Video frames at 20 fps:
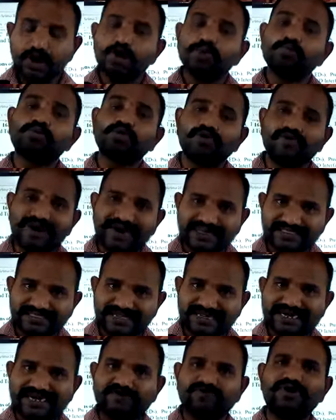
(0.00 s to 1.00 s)
providing the
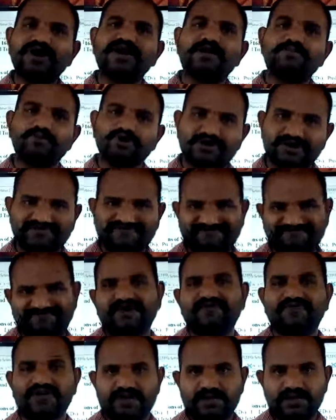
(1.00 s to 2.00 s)
required amount of
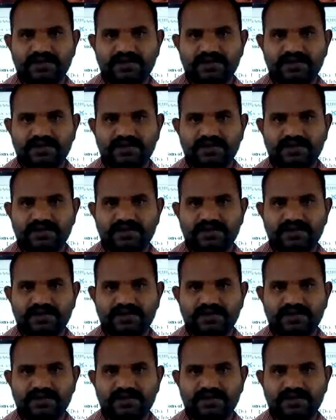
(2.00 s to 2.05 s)
power.